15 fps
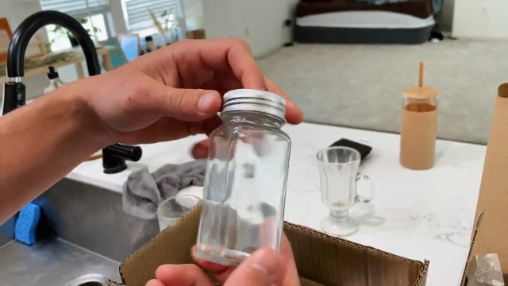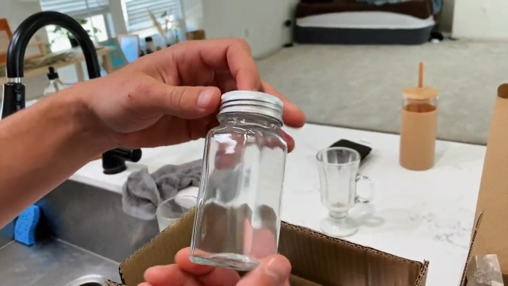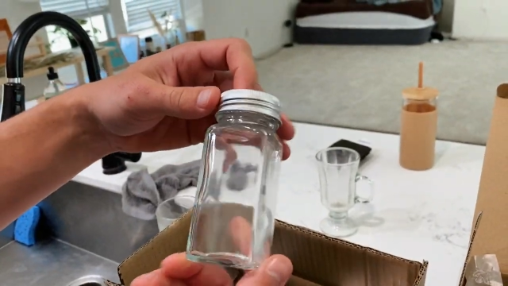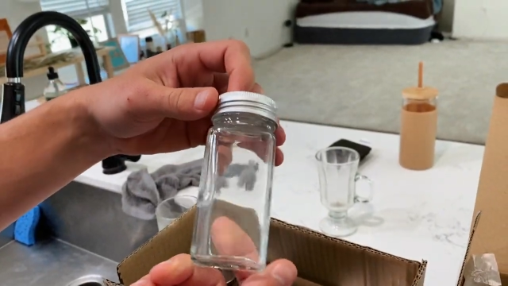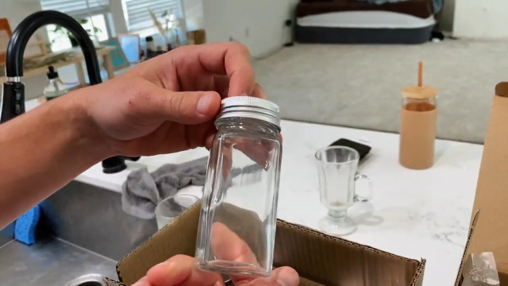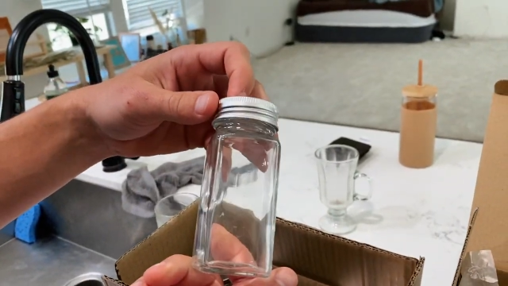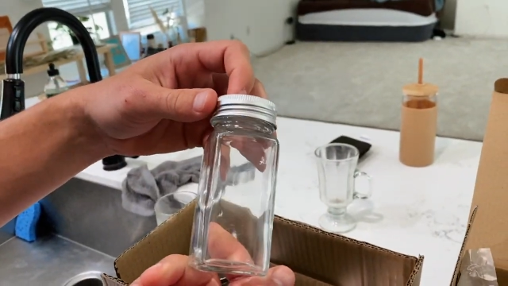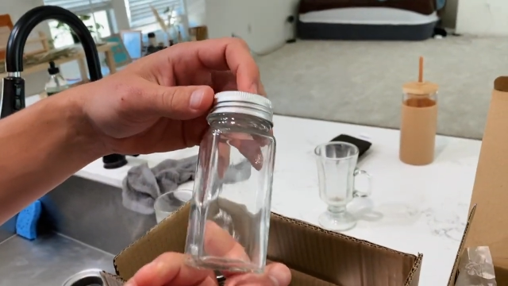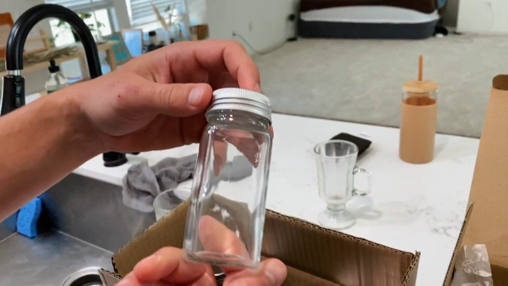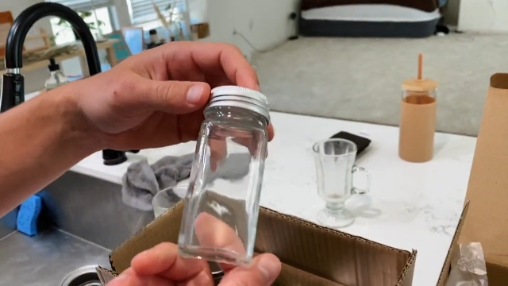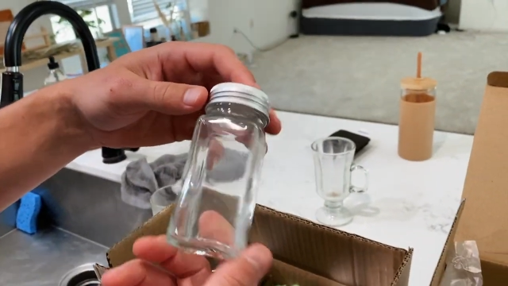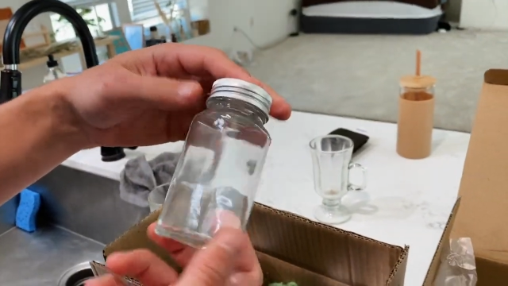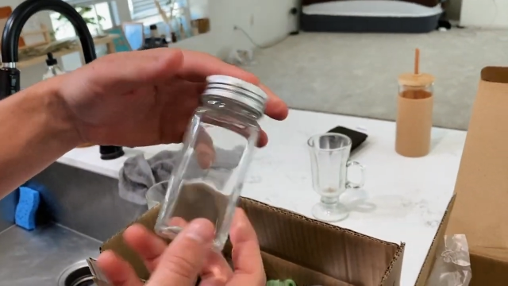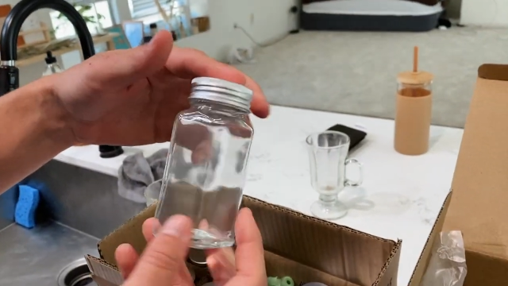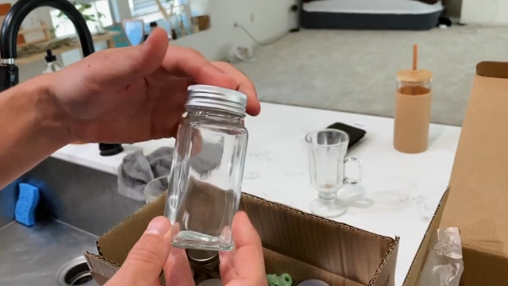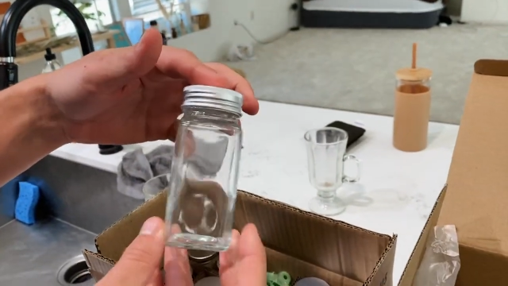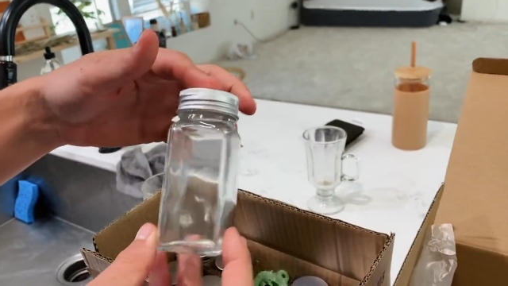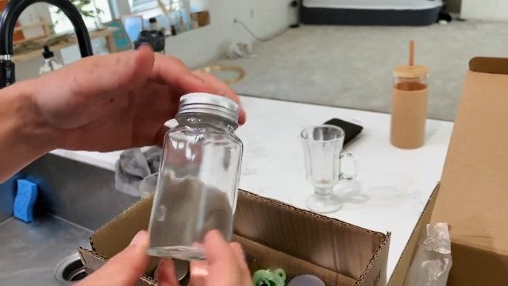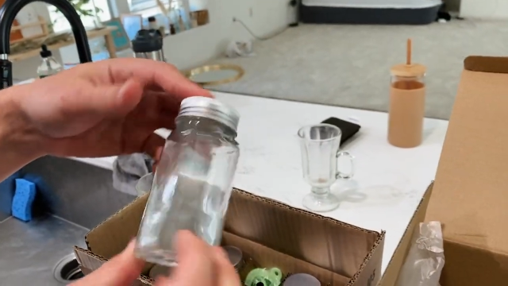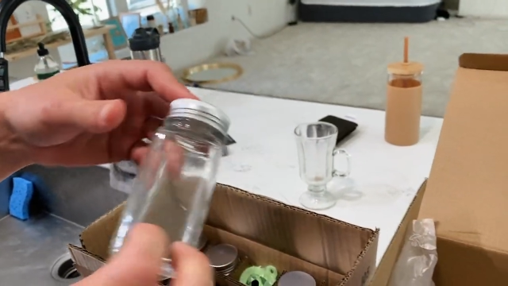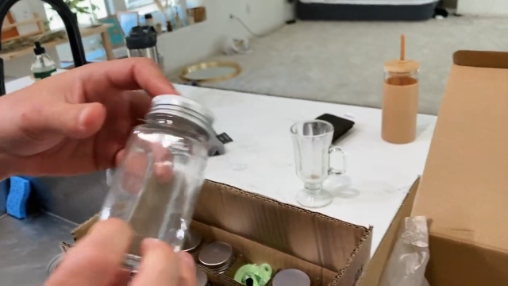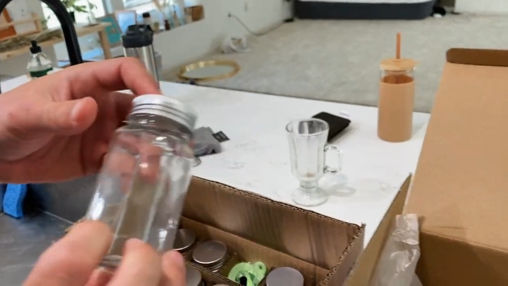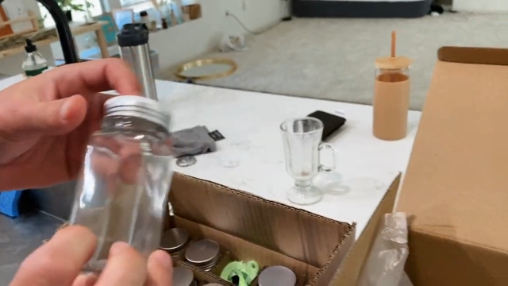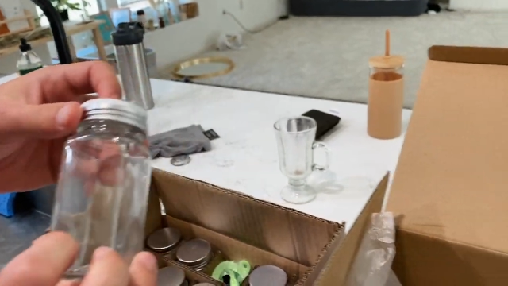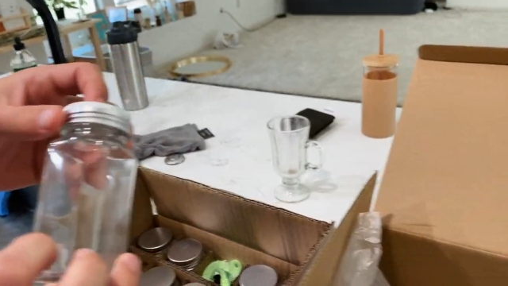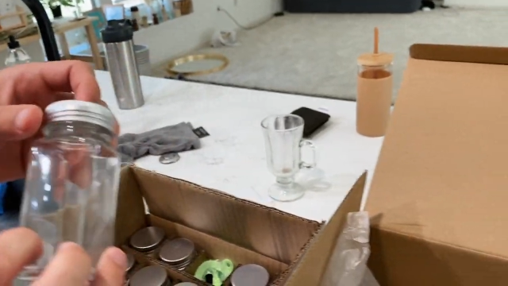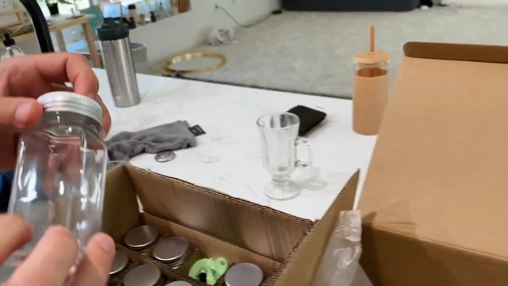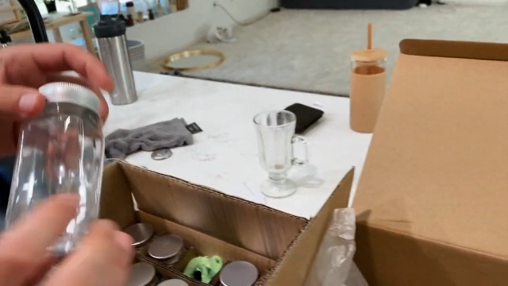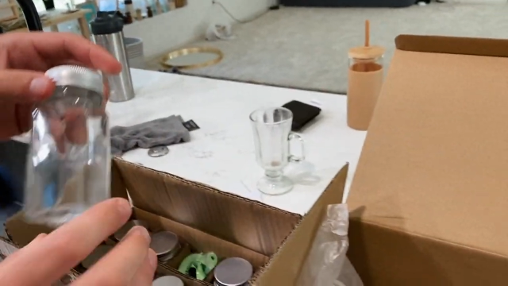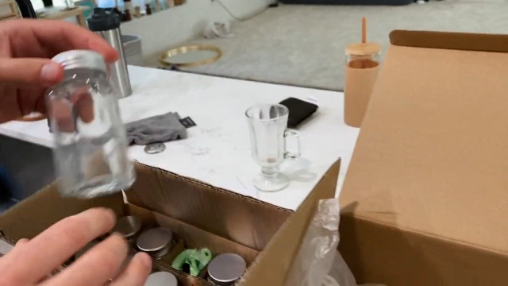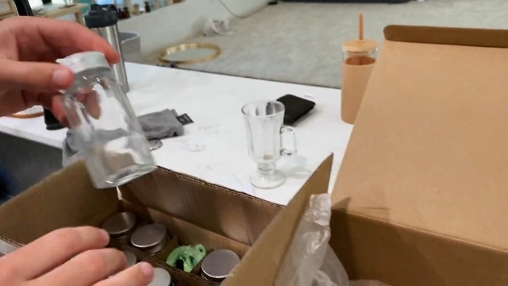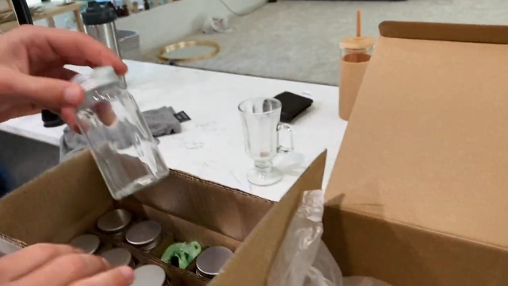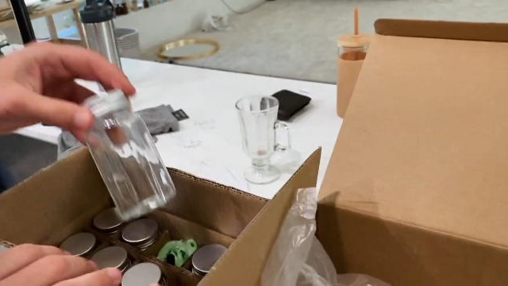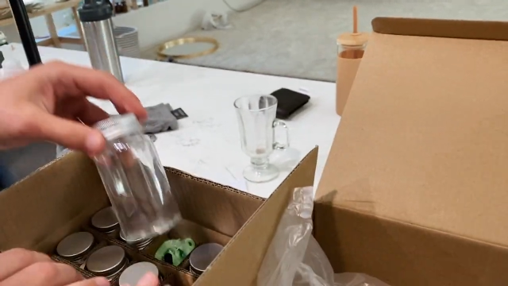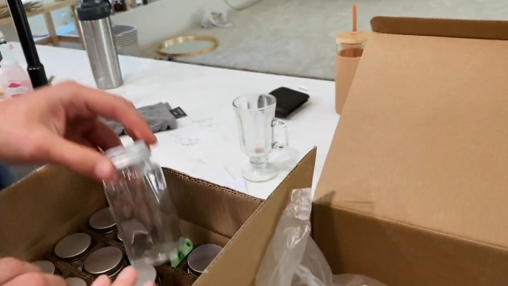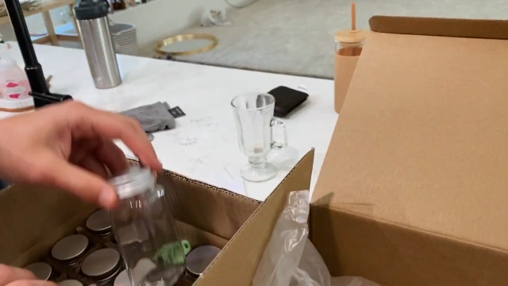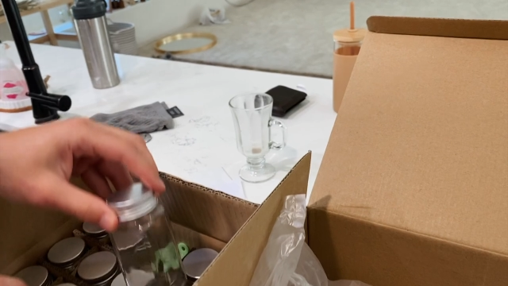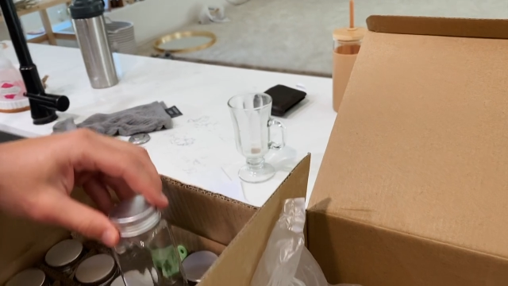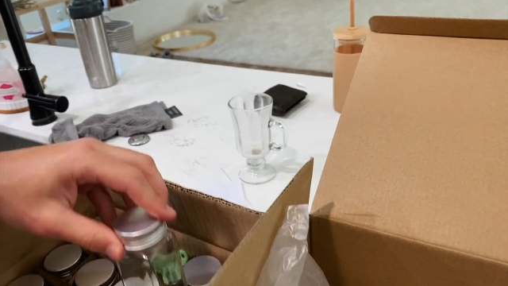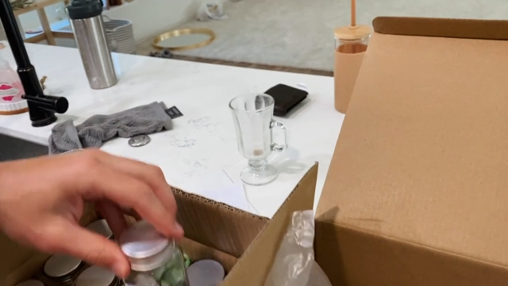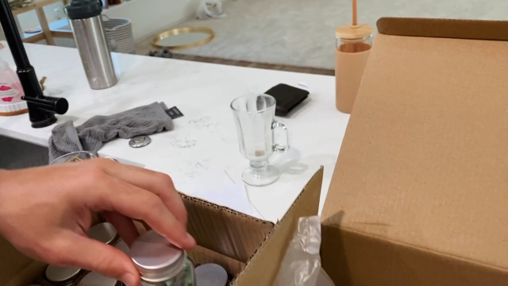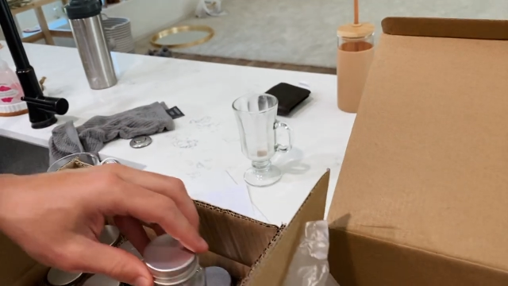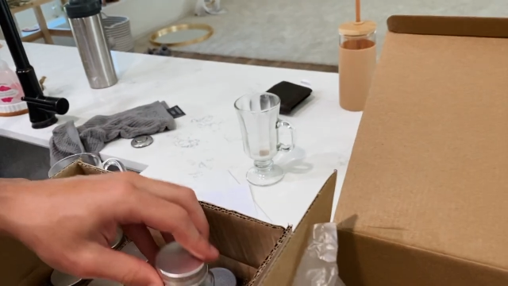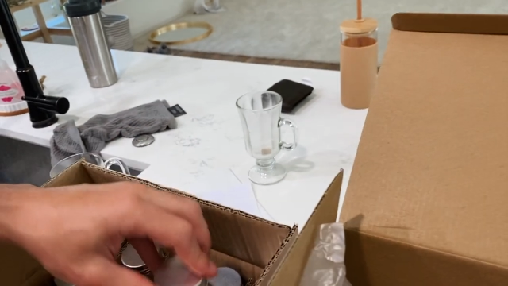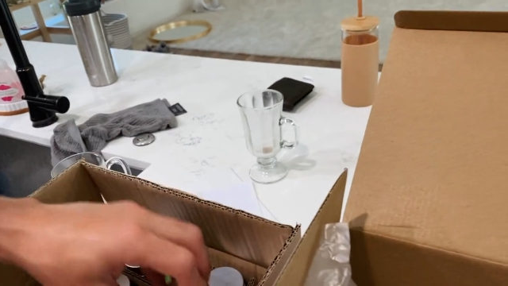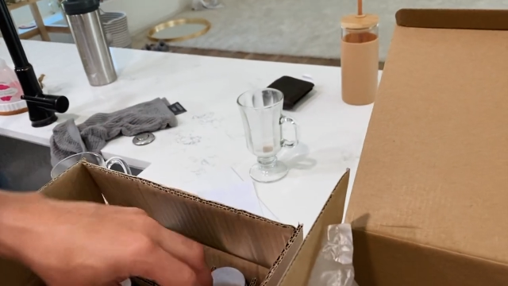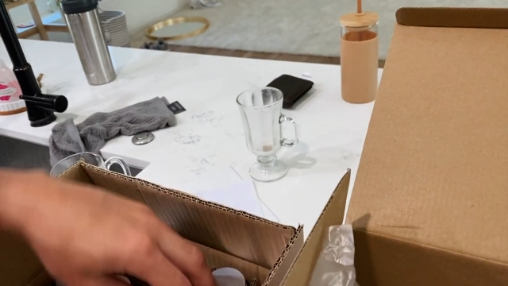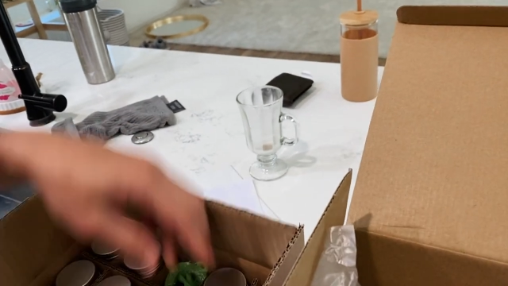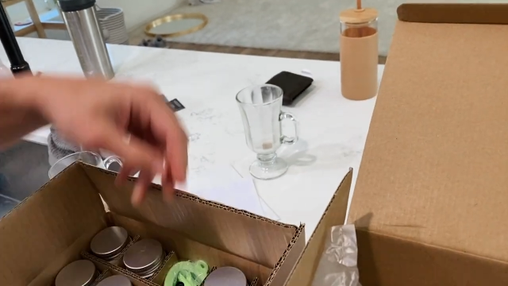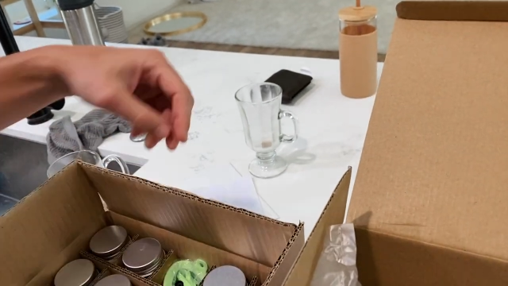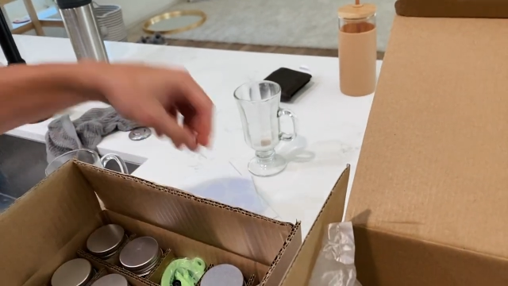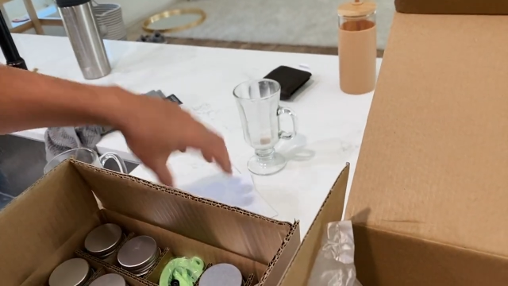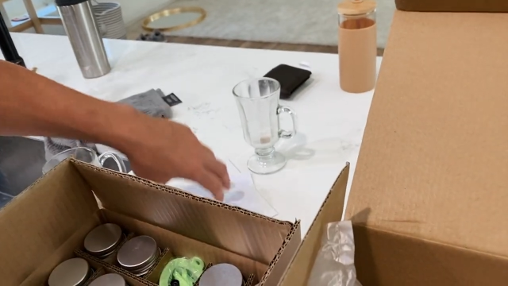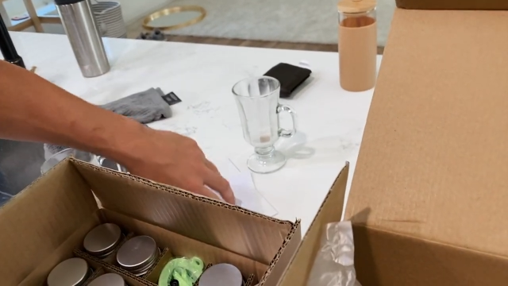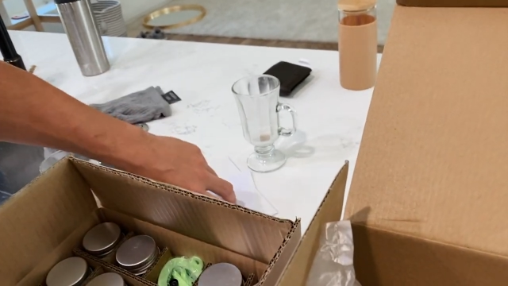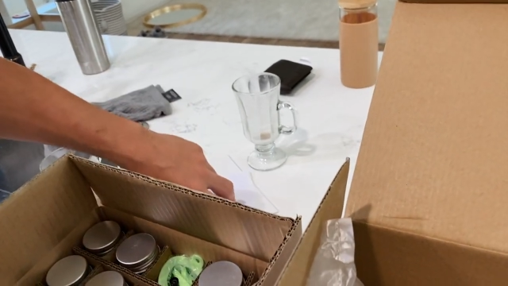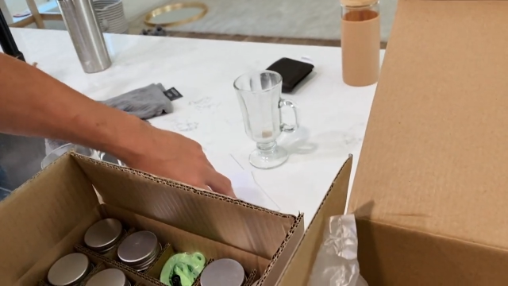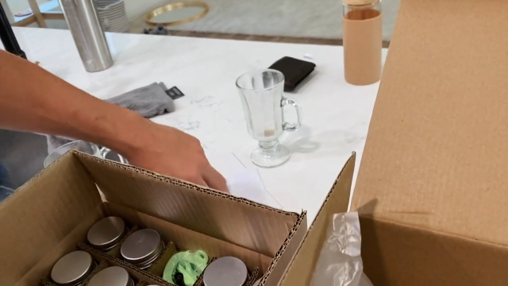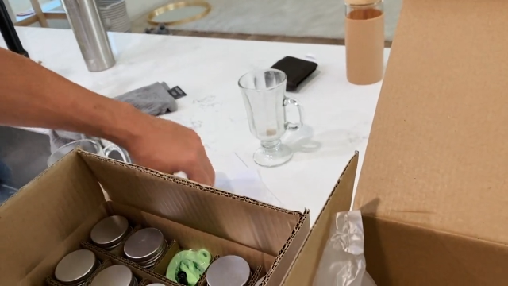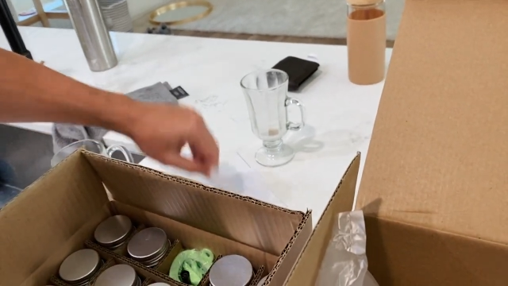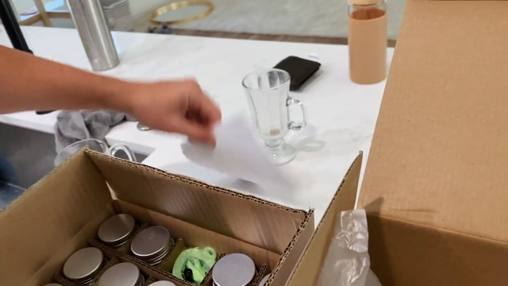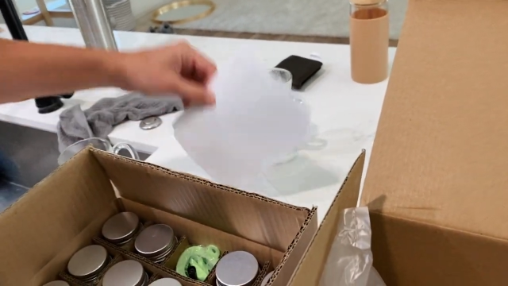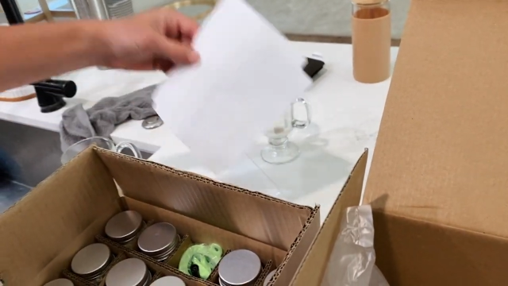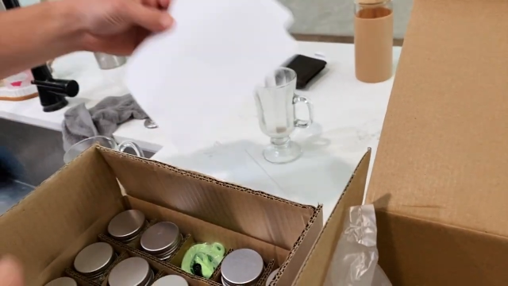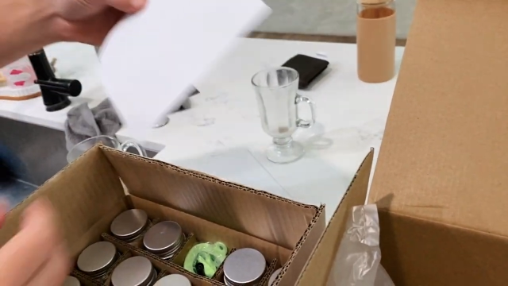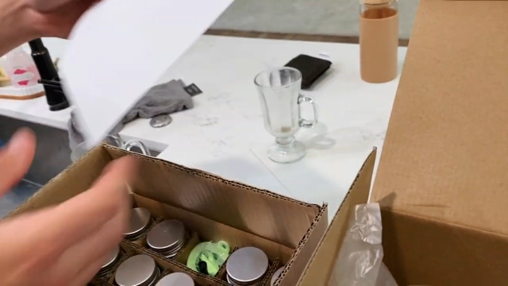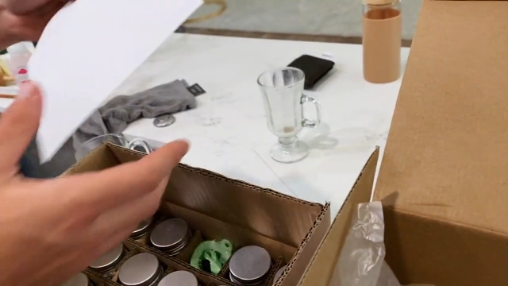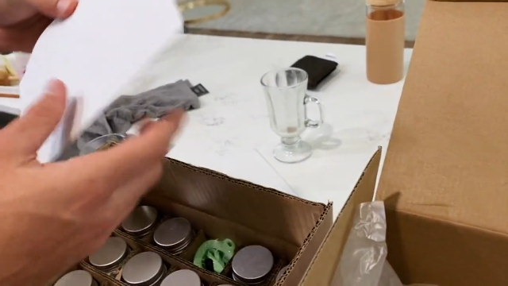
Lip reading: Nobody's mouth can be seen.